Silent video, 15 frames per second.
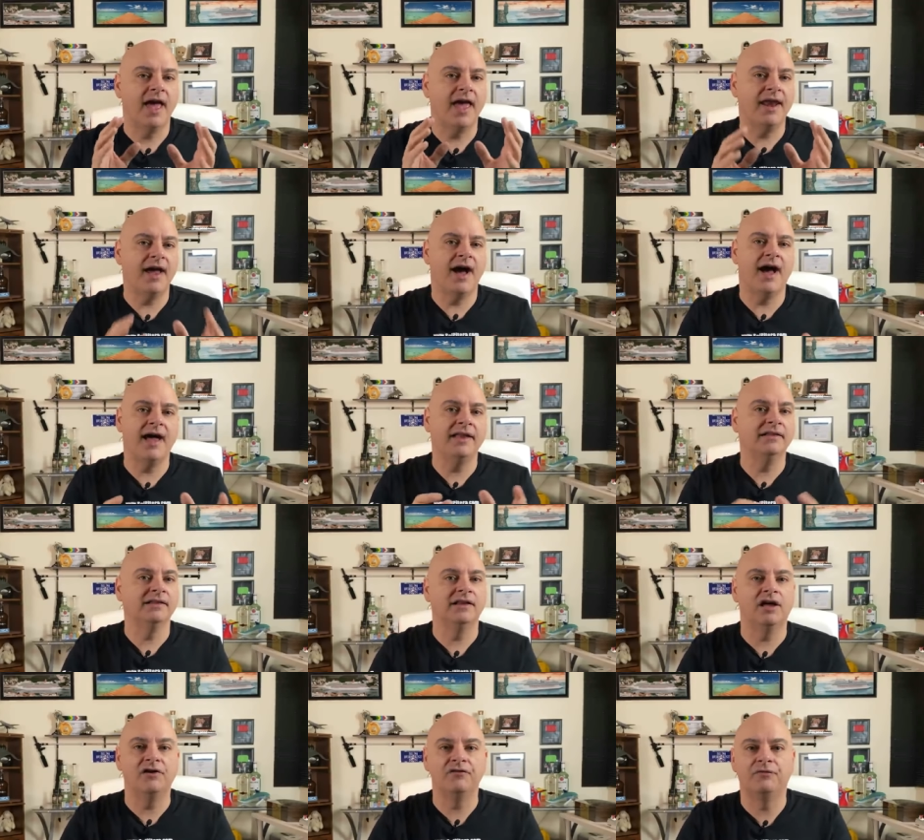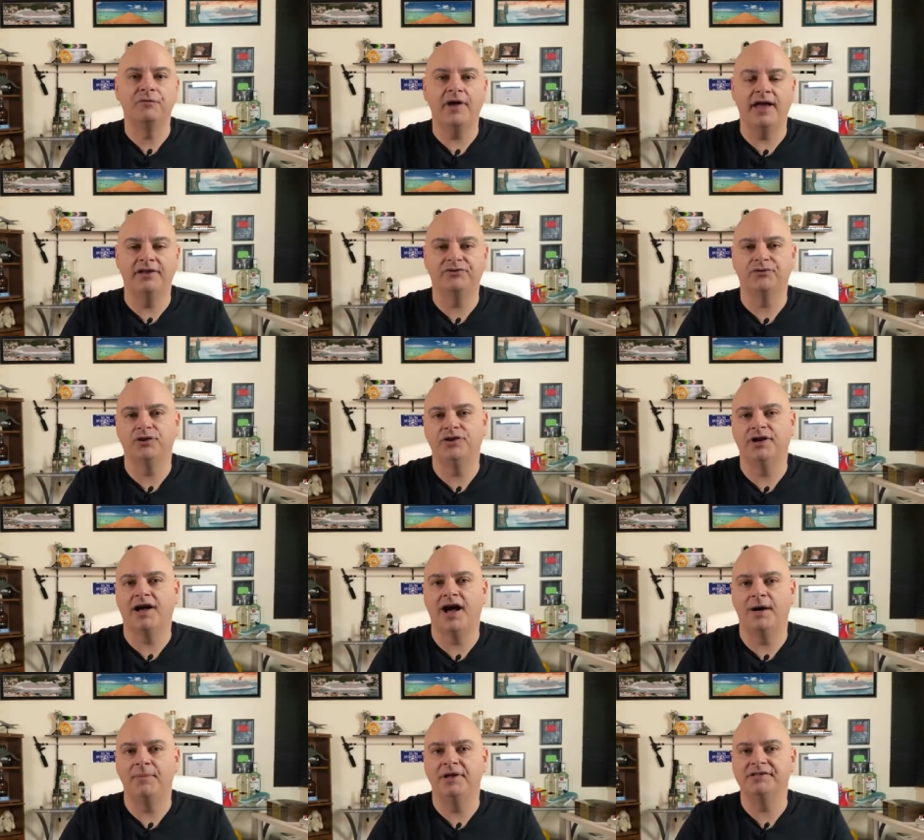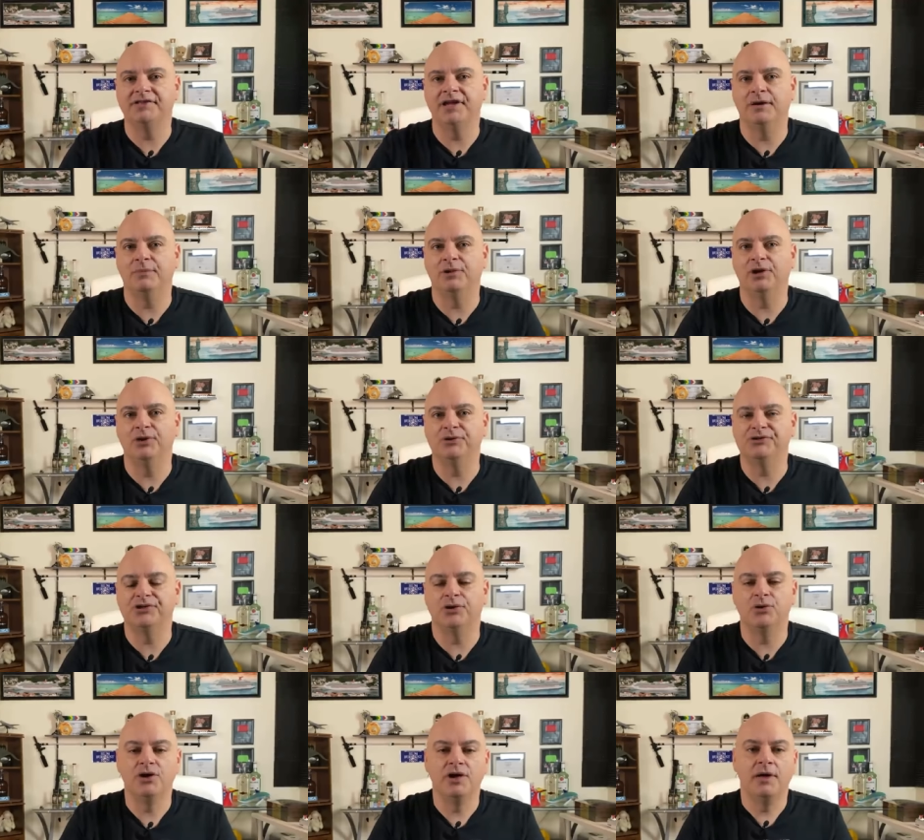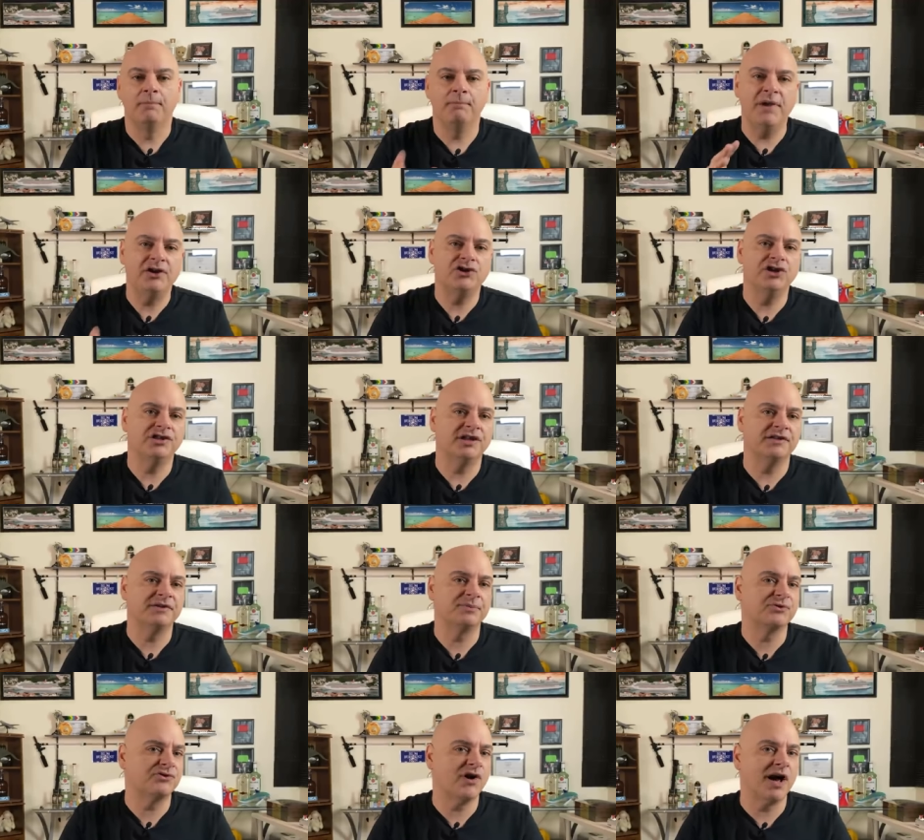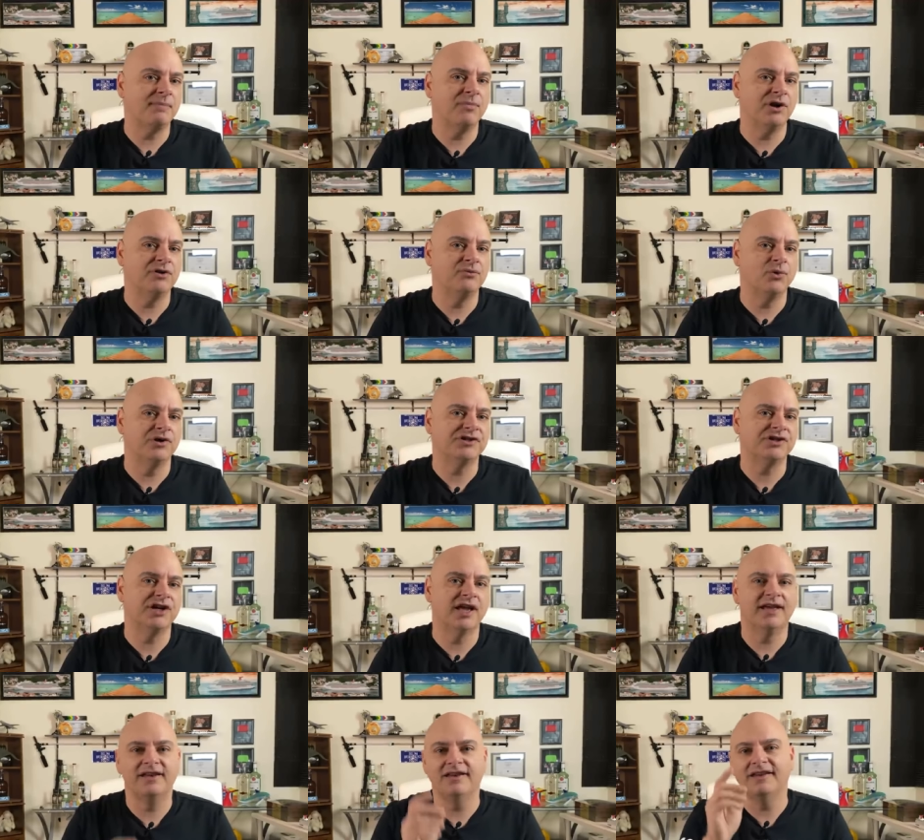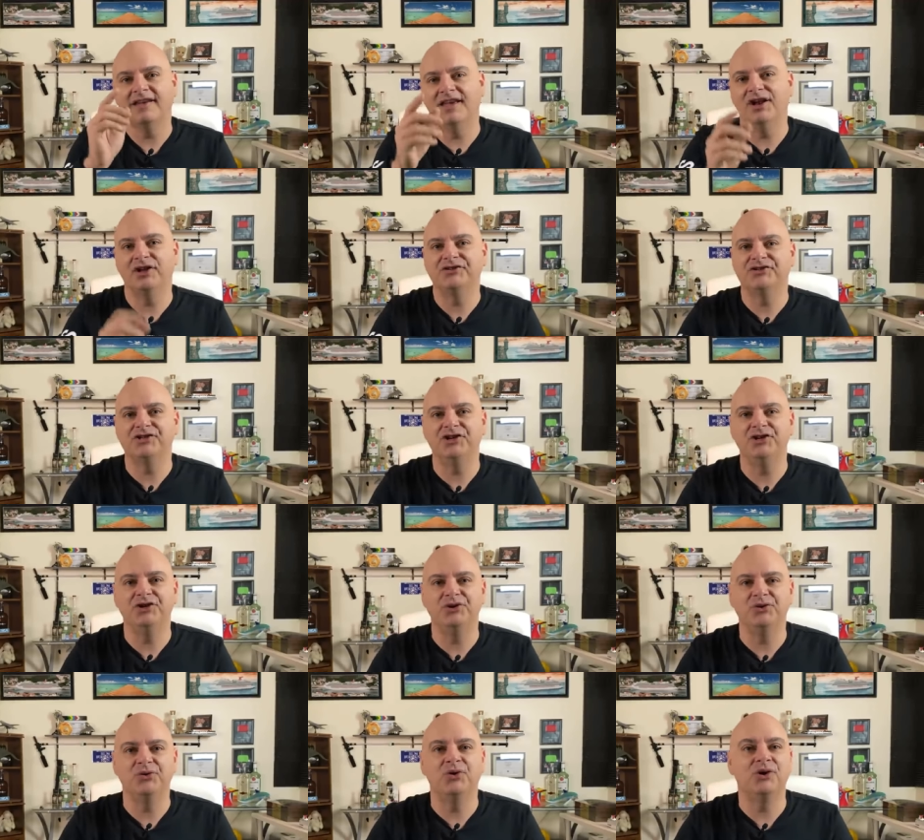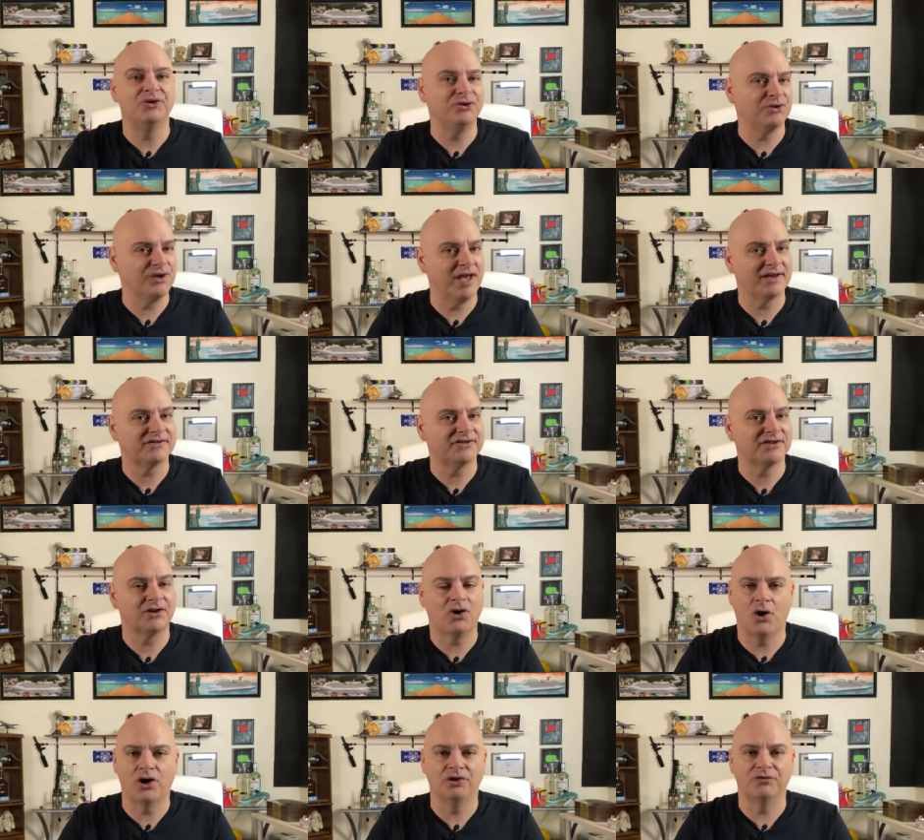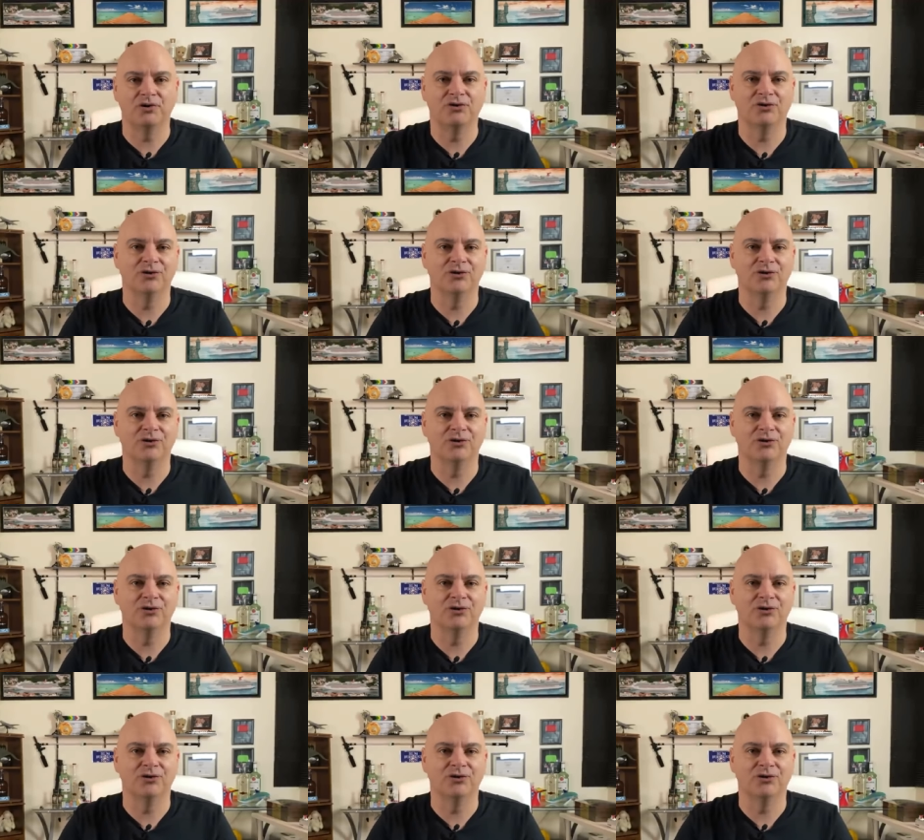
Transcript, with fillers: And I love answering the comments down below. So make sure you hit that subscribe button once again, and I'll see you on your next Carnival